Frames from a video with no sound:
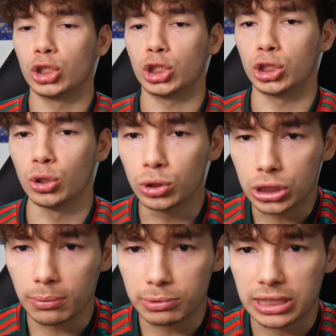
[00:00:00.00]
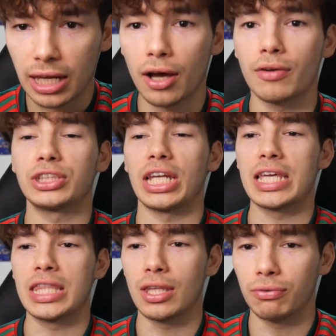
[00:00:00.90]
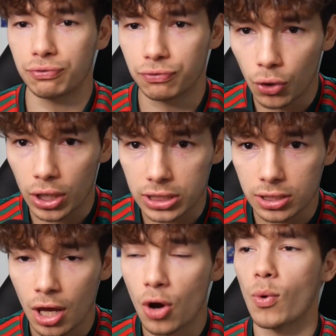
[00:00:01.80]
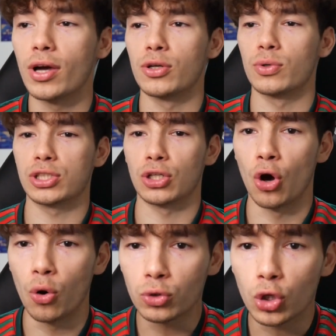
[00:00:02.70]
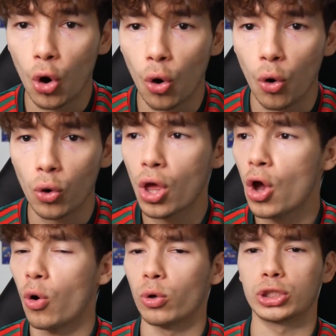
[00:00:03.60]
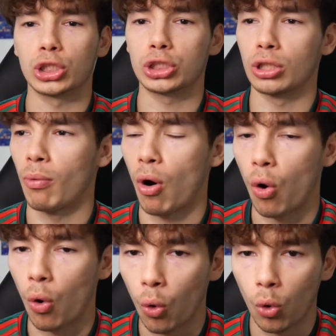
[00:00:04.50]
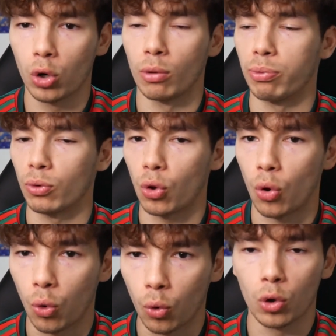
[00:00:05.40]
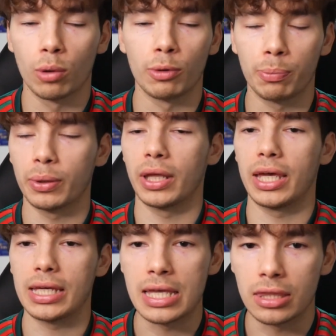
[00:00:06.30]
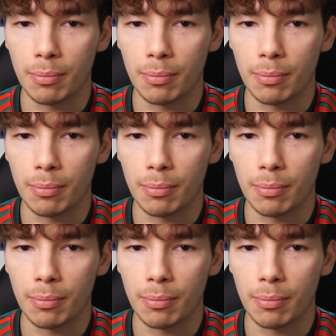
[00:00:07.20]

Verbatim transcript: shoots themselves in the foot whether it's an own goal or just some horrible, horrible play in